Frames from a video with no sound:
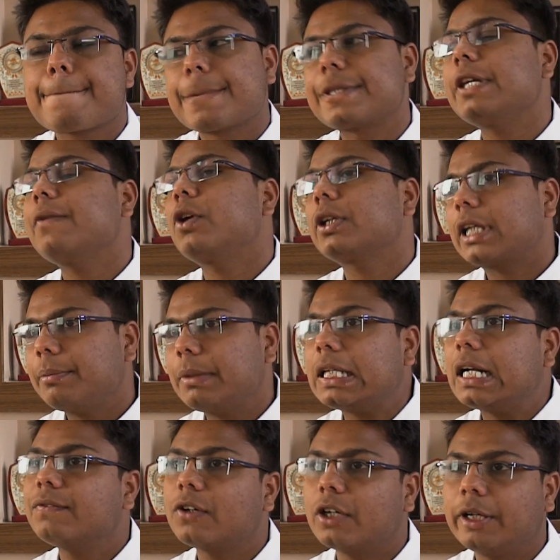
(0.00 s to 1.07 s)
see what can be
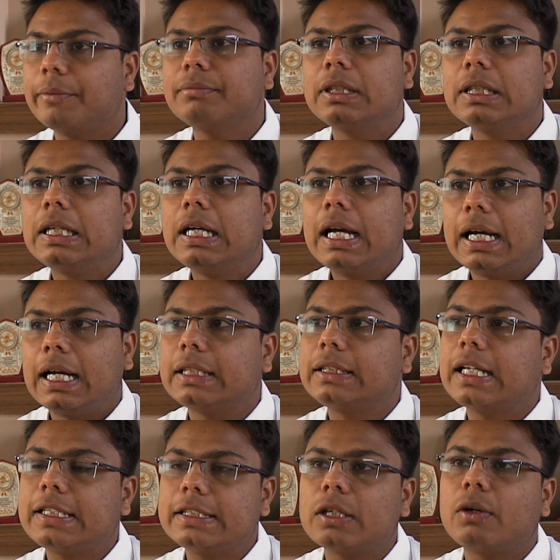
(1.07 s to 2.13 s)
done for him. And
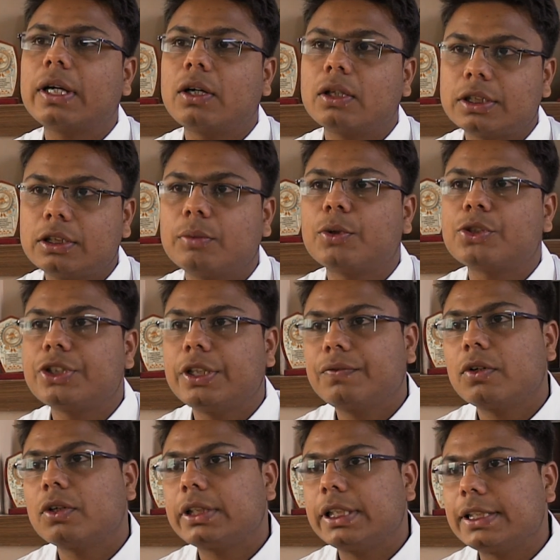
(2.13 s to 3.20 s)
that is how I got an opportunity
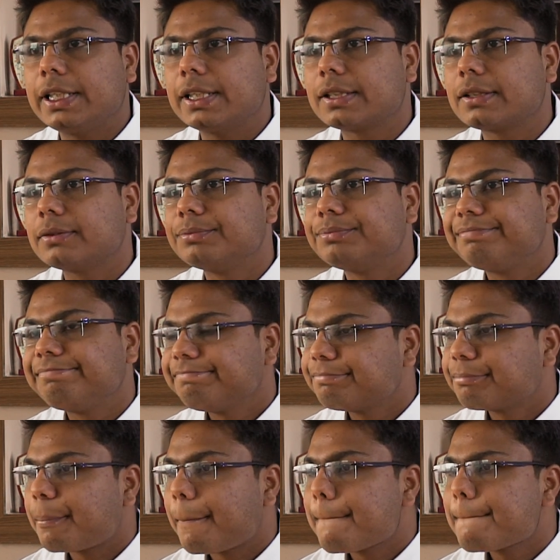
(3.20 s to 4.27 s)
for TCS.
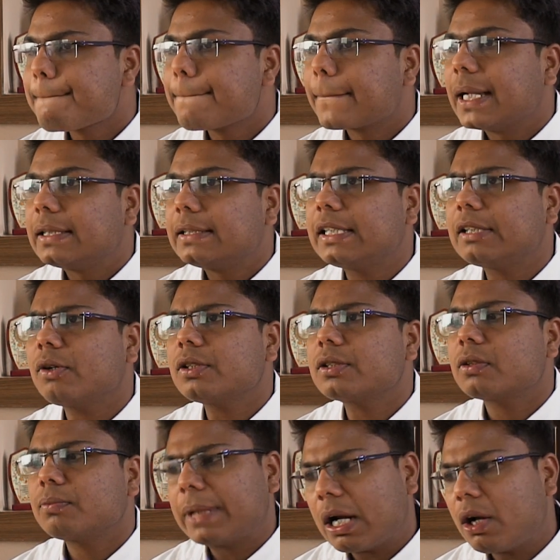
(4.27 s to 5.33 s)
This
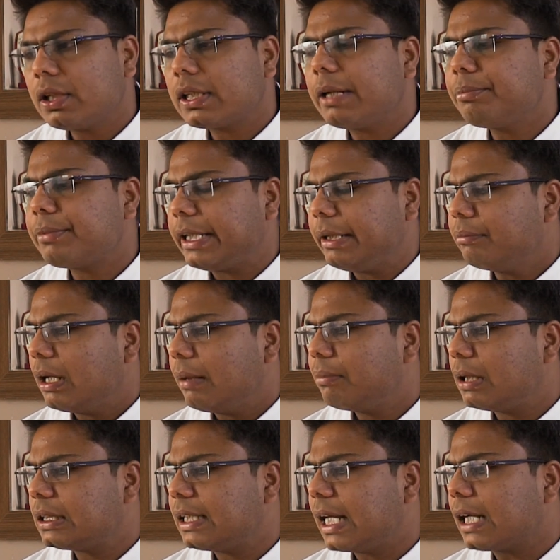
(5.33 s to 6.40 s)
was my all-time dream,
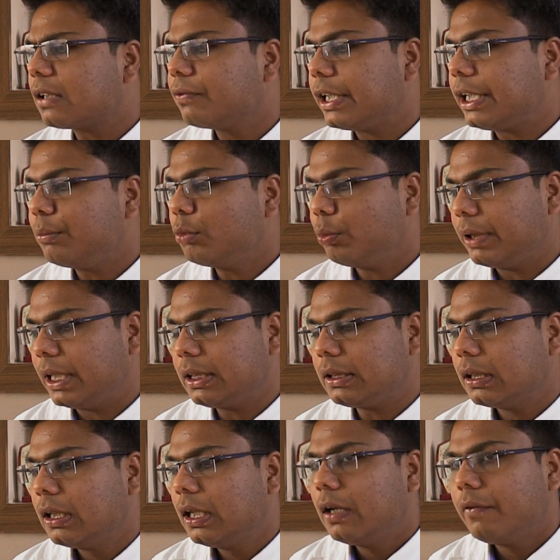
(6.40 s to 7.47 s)
but that very moment
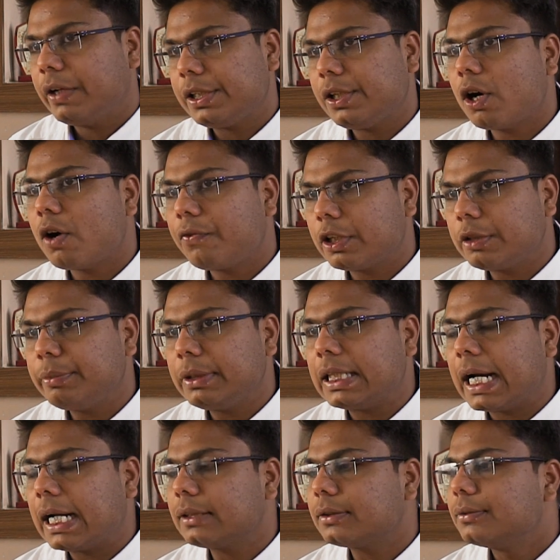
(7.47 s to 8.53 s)
when he offered me
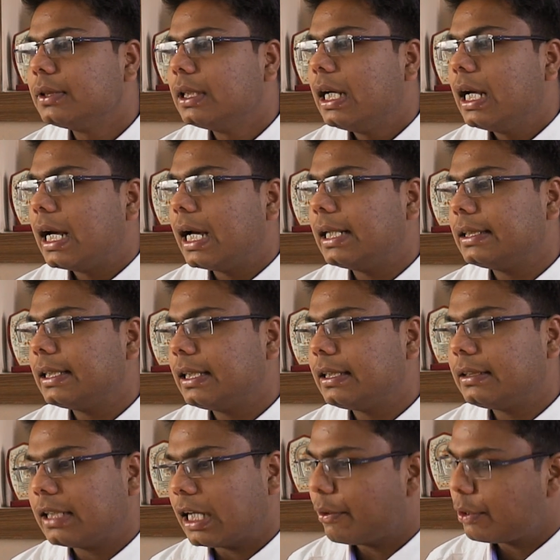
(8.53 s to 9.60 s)
that, and
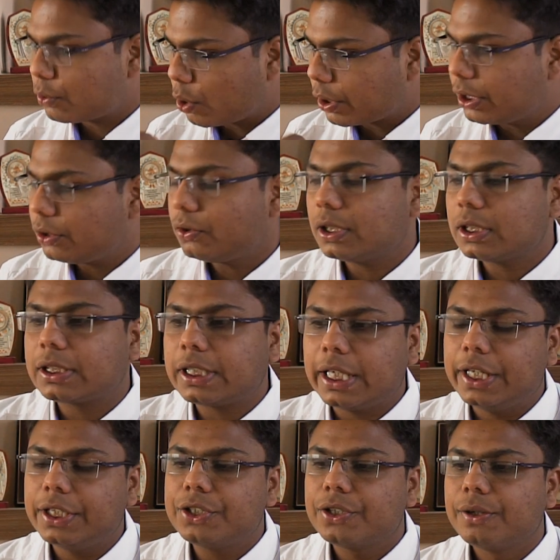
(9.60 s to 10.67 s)
then I was walking to the
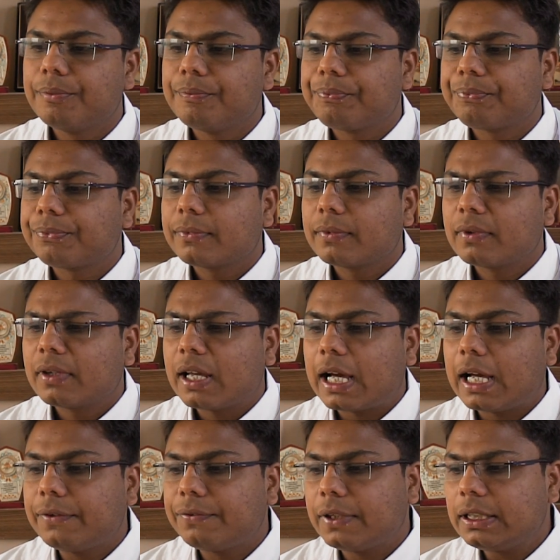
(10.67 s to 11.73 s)
stage,
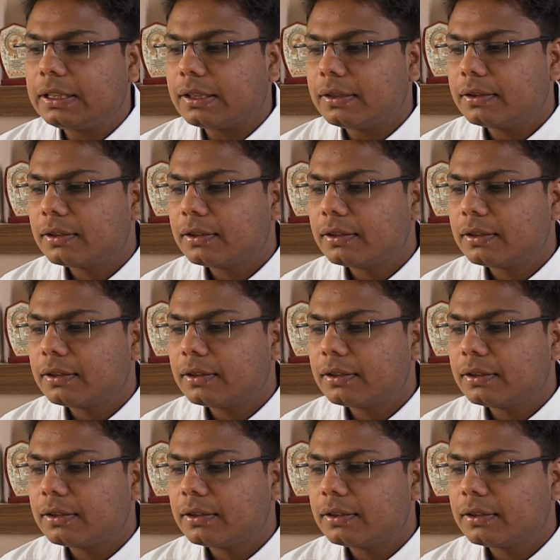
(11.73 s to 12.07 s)
I felt